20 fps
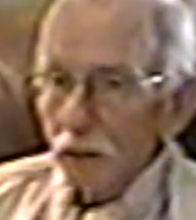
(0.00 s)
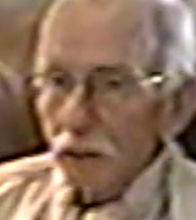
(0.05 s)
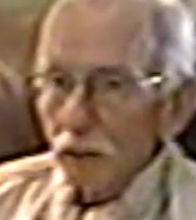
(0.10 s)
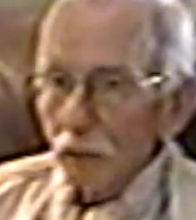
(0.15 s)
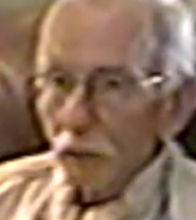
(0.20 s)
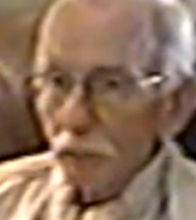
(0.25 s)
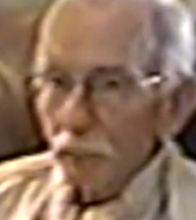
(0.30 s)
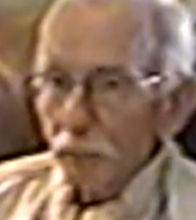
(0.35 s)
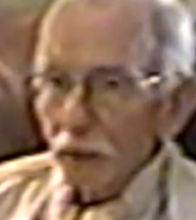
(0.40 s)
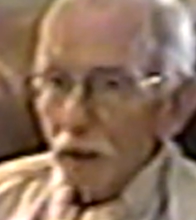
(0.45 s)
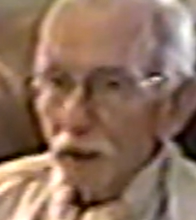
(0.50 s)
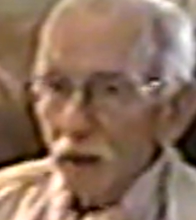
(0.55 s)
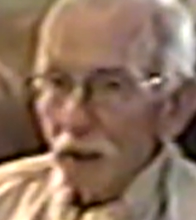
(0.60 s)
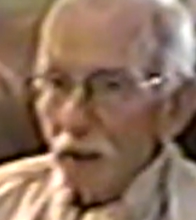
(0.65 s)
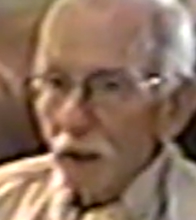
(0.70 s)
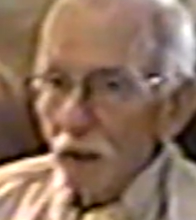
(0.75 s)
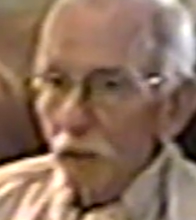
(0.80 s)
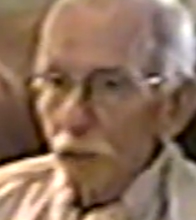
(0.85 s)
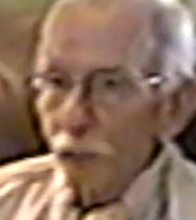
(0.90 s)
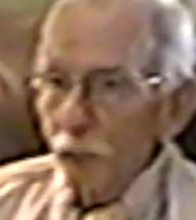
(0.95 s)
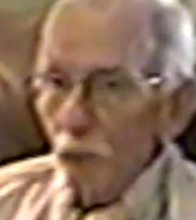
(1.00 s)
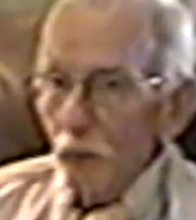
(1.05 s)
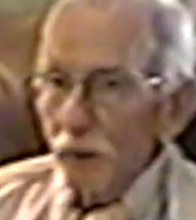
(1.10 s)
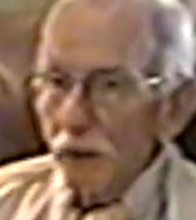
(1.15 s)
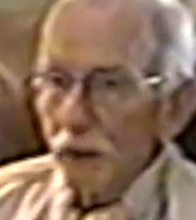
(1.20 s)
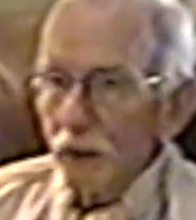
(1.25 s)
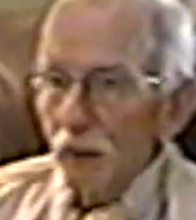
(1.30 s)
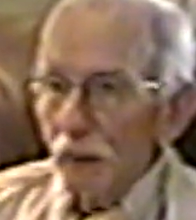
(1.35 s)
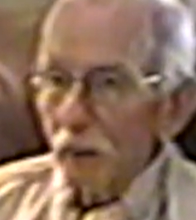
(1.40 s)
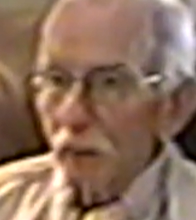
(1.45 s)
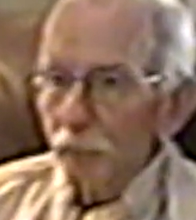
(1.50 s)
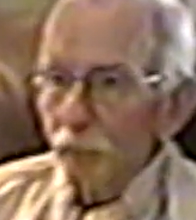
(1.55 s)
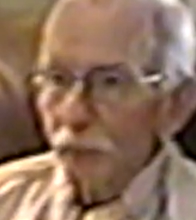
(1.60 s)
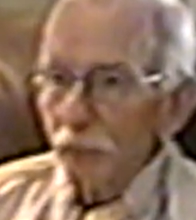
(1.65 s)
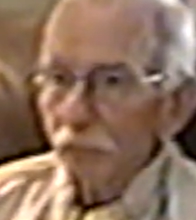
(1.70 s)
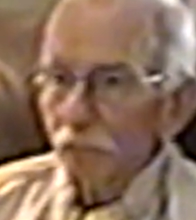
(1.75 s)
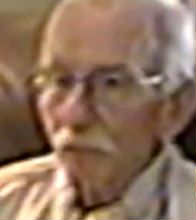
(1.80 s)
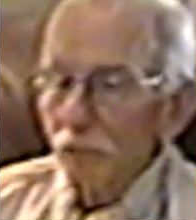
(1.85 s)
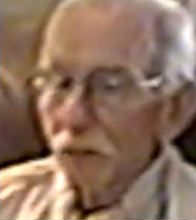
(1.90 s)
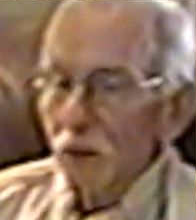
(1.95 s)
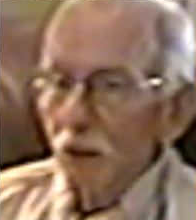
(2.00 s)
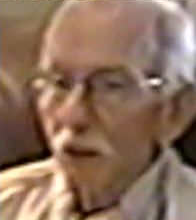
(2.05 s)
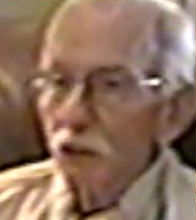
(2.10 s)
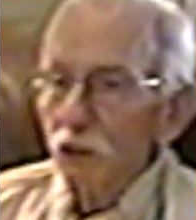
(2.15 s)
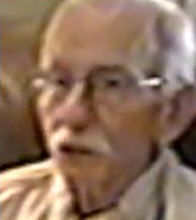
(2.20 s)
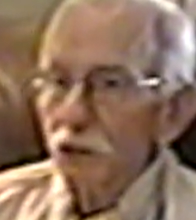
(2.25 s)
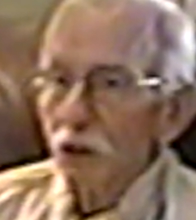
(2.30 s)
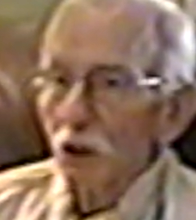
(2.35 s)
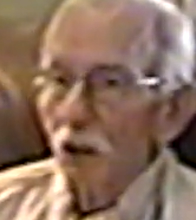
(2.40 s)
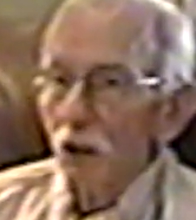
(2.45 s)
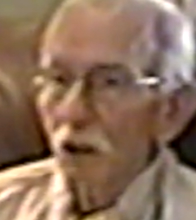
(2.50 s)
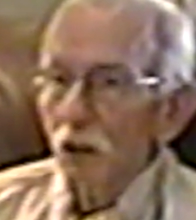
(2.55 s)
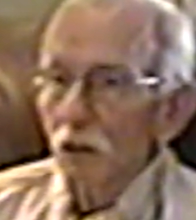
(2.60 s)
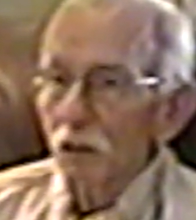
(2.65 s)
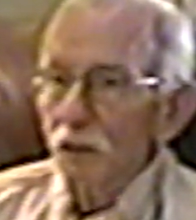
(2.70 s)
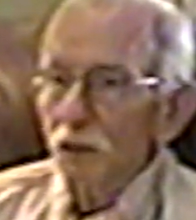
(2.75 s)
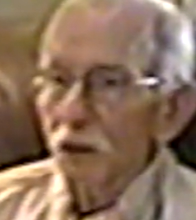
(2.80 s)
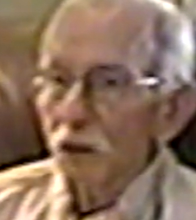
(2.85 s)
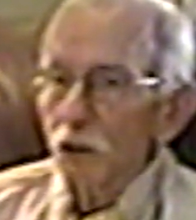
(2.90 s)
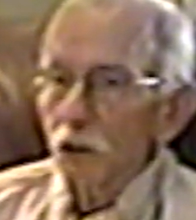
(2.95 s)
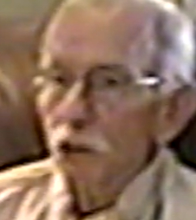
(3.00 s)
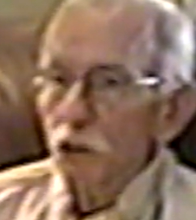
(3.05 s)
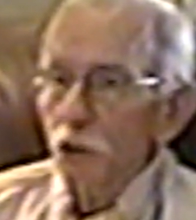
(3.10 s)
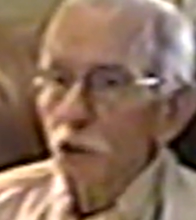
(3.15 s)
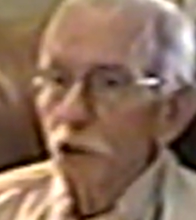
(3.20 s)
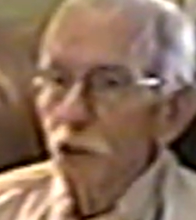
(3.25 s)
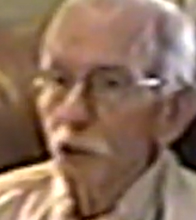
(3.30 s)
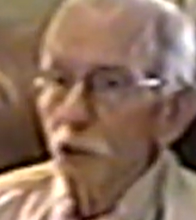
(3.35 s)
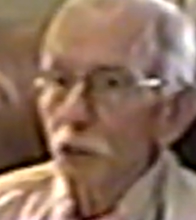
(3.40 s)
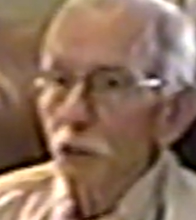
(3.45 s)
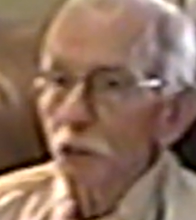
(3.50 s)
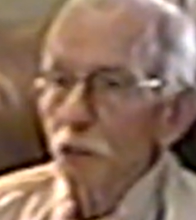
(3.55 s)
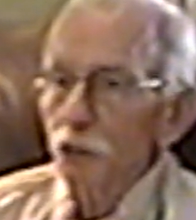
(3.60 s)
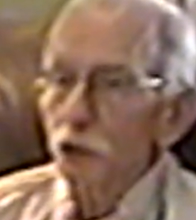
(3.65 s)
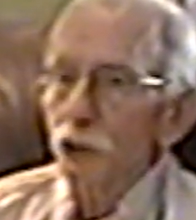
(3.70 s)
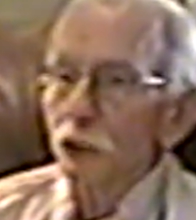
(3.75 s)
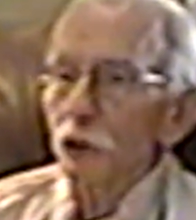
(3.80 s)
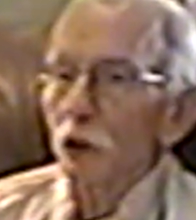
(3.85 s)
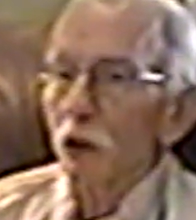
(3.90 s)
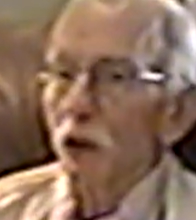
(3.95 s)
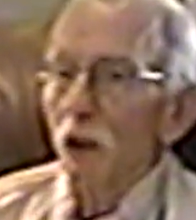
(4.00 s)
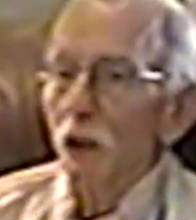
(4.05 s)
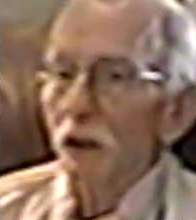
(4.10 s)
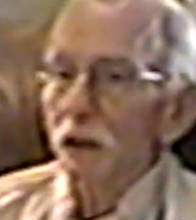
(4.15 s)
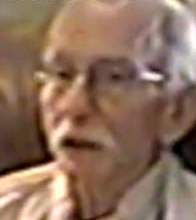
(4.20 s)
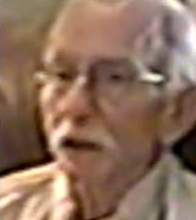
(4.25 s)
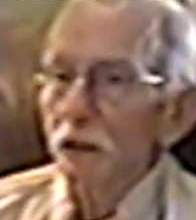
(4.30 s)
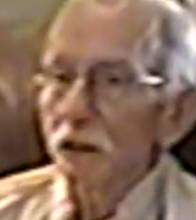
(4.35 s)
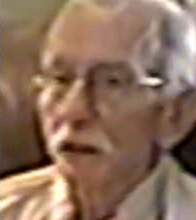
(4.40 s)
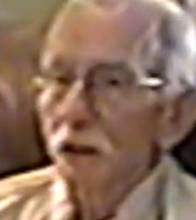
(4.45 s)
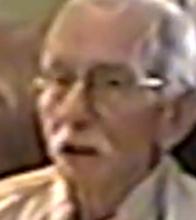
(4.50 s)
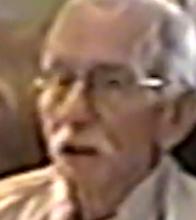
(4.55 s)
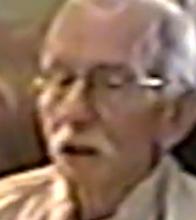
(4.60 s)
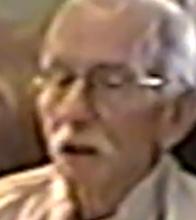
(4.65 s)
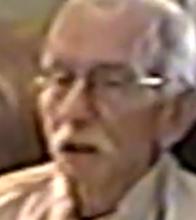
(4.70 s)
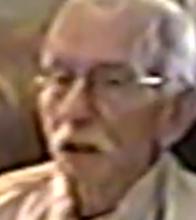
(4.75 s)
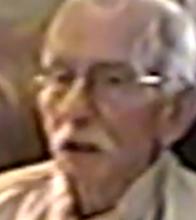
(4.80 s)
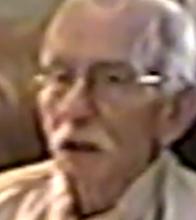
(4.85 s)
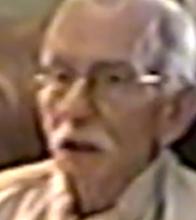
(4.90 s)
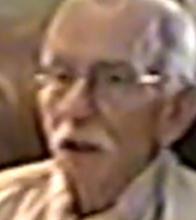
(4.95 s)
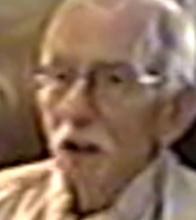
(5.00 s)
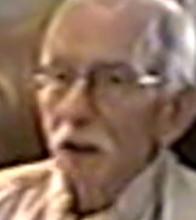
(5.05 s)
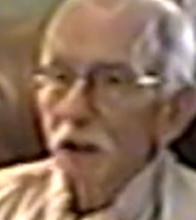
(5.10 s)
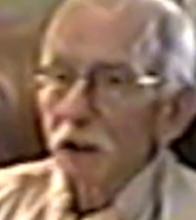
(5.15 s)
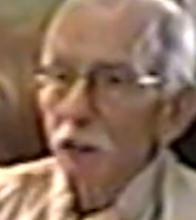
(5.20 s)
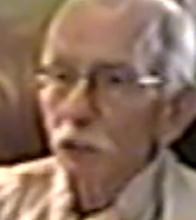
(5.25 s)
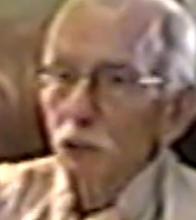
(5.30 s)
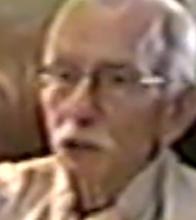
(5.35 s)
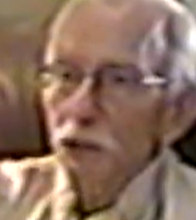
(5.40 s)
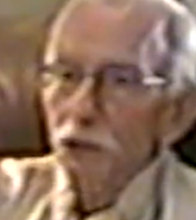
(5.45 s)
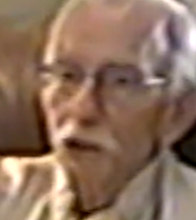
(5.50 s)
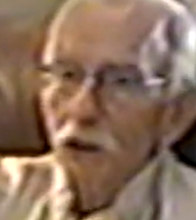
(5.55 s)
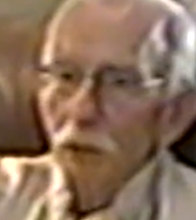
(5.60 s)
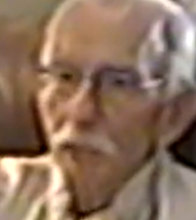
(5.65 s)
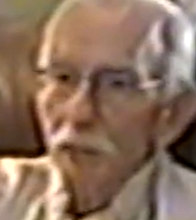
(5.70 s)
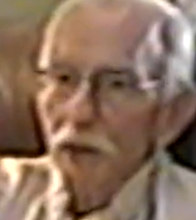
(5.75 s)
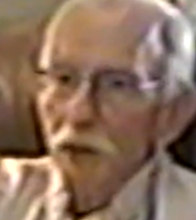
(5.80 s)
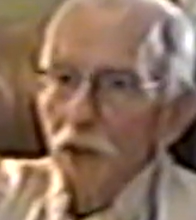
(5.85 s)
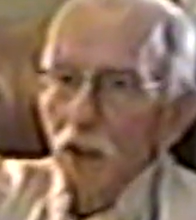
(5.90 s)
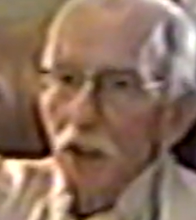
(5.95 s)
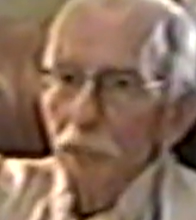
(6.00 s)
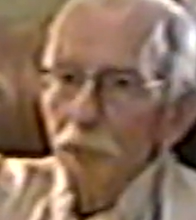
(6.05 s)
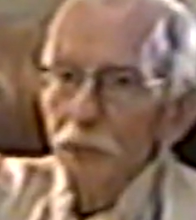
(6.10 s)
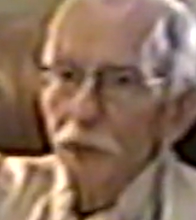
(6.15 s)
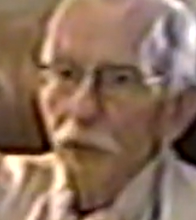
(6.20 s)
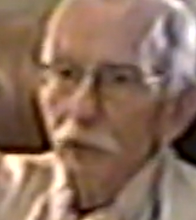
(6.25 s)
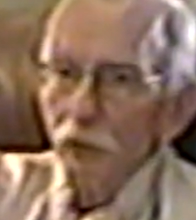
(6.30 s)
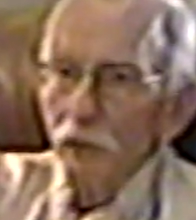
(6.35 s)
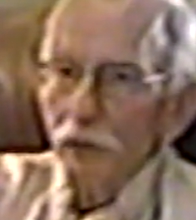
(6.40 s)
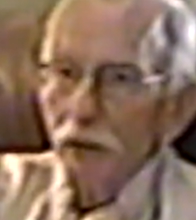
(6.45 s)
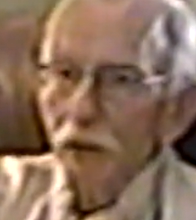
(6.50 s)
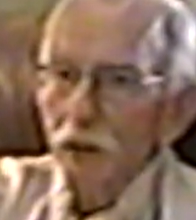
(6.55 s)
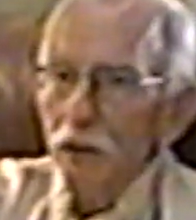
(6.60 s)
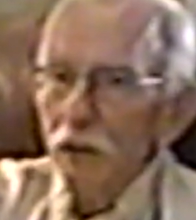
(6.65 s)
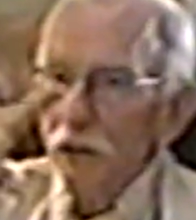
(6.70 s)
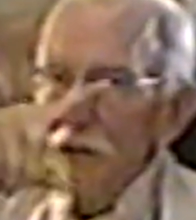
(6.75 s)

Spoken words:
about halfway up, I saw this huge shark, and he was coming up current.